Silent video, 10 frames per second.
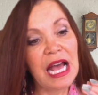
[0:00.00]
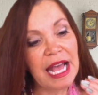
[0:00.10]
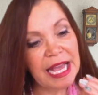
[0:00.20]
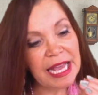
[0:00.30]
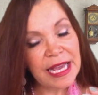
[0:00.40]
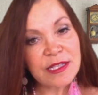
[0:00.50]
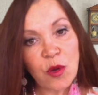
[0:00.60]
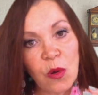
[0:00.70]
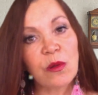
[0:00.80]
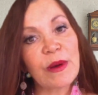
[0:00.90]
he is
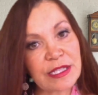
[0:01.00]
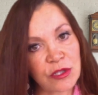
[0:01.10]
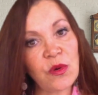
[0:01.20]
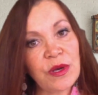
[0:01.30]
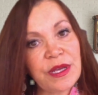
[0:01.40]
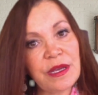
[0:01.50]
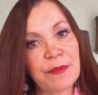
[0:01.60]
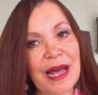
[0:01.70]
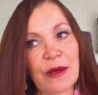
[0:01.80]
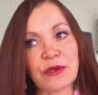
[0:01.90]
always talking
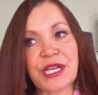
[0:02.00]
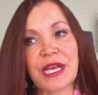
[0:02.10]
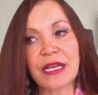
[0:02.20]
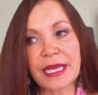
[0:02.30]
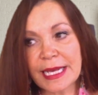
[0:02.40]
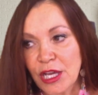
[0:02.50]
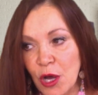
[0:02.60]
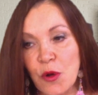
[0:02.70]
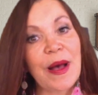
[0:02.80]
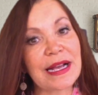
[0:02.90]
about
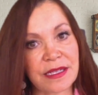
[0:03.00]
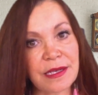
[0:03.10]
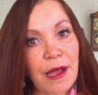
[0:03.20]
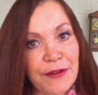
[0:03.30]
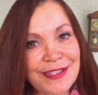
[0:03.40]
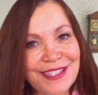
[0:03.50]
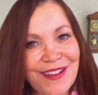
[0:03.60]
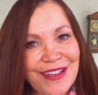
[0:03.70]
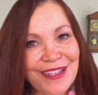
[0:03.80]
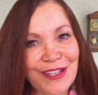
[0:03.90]
go back to
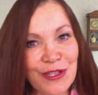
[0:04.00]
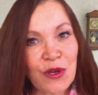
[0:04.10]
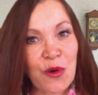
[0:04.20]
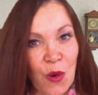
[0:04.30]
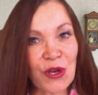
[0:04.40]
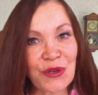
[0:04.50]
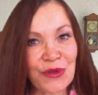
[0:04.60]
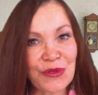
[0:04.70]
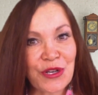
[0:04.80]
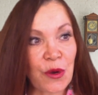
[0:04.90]
lifestyle, look at what
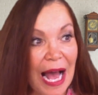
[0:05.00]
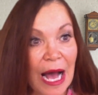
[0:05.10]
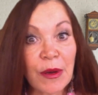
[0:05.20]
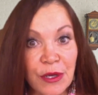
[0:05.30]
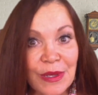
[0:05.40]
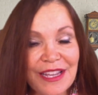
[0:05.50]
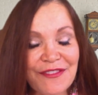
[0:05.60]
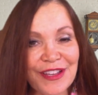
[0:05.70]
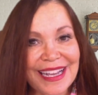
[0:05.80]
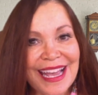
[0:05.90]
how are you
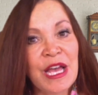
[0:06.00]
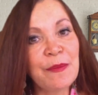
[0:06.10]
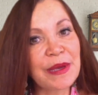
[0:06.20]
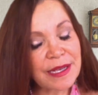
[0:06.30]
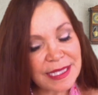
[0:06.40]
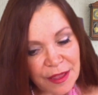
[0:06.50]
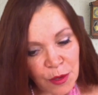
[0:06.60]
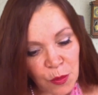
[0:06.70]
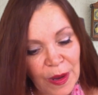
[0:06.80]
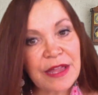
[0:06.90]
living? Because
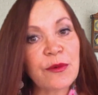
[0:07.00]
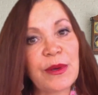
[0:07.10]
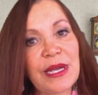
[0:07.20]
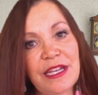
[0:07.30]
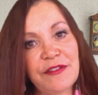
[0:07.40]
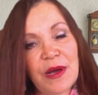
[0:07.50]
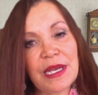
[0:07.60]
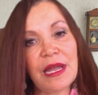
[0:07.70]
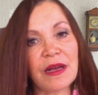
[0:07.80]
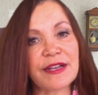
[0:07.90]
the way that we live our
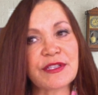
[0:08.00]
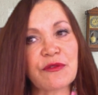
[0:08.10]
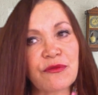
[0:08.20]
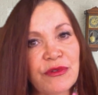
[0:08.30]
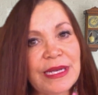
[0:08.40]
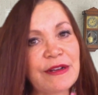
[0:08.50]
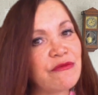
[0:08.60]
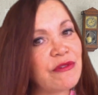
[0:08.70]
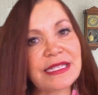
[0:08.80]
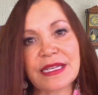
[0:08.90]
lives really
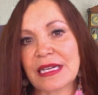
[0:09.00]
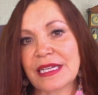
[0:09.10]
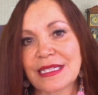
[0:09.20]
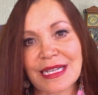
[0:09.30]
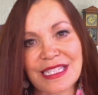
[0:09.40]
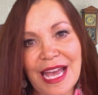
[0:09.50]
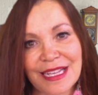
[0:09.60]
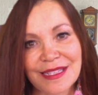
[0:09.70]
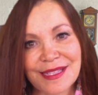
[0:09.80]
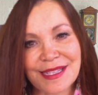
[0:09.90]
radically
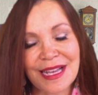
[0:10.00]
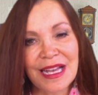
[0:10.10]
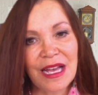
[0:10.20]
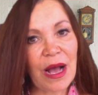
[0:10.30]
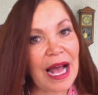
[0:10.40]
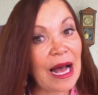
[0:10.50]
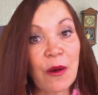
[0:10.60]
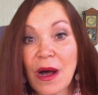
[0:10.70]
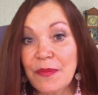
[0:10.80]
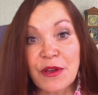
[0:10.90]
dictates
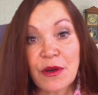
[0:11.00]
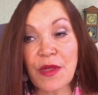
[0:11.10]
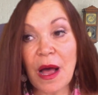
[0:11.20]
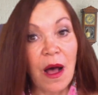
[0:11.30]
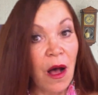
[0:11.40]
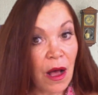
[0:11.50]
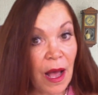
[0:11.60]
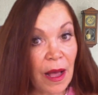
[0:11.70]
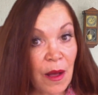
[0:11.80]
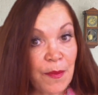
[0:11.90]
how our
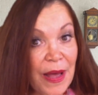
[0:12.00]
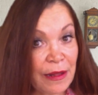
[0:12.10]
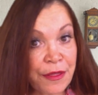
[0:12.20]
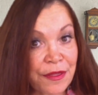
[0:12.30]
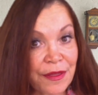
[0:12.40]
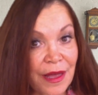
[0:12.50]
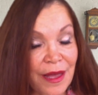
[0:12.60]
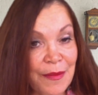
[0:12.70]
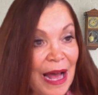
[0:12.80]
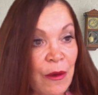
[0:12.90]
health
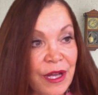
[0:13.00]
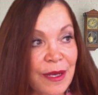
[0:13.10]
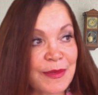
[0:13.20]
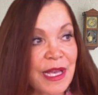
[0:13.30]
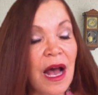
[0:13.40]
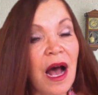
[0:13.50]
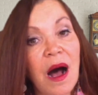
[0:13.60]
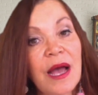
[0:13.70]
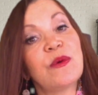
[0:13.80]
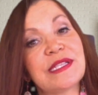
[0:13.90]
outcomes.
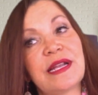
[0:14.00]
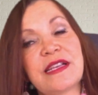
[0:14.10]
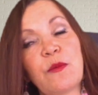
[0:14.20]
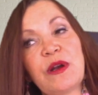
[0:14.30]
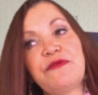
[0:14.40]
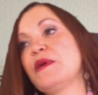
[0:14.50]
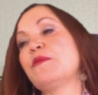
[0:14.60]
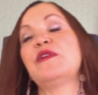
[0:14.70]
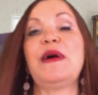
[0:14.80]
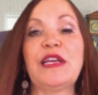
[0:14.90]
I always like to say one
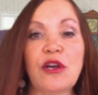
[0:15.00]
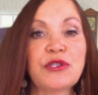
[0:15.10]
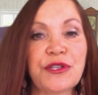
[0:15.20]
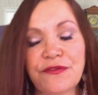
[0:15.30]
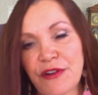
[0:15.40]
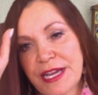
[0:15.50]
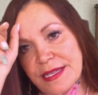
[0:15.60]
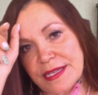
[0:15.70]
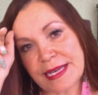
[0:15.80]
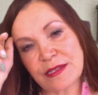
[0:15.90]
of my go-to
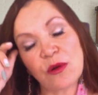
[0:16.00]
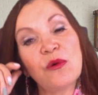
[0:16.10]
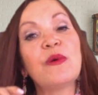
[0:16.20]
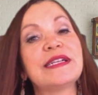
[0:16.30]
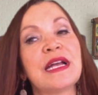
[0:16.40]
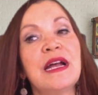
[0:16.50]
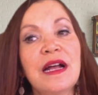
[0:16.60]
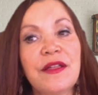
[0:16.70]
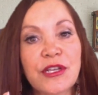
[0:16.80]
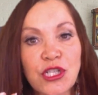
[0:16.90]
phrases is always
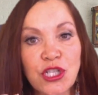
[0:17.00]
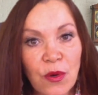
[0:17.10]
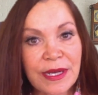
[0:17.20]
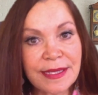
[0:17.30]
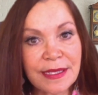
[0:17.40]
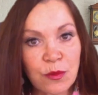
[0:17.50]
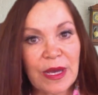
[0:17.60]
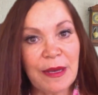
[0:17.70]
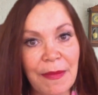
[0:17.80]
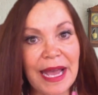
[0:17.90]
the choices
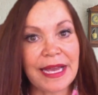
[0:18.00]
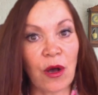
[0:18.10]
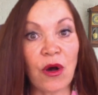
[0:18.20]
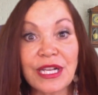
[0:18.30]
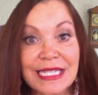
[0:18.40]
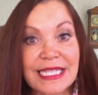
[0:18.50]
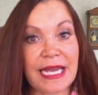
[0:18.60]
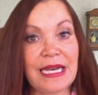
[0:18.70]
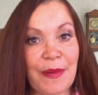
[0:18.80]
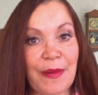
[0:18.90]
we make on a
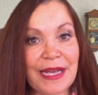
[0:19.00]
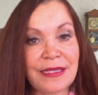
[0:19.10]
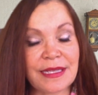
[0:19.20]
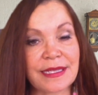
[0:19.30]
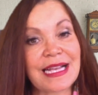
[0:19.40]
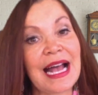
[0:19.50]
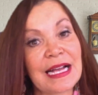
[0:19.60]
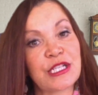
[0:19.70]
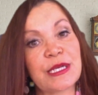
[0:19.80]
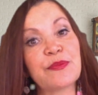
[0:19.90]
daily basis
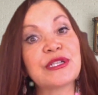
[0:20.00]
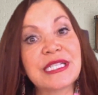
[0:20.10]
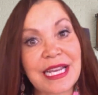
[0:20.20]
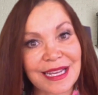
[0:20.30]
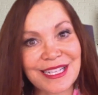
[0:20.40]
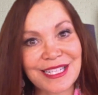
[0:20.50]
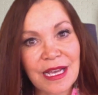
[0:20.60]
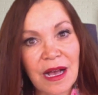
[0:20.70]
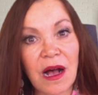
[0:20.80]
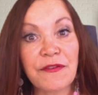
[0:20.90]
actually predict
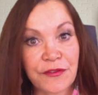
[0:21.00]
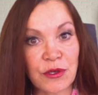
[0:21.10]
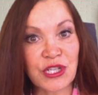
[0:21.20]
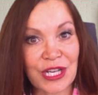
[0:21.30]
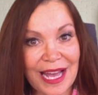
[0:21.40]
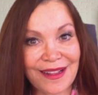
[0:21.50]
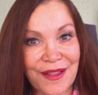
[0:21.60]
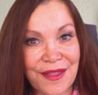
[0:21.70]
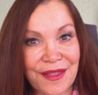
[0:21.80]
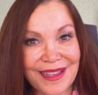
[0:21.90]
our future
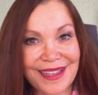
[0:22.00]
health.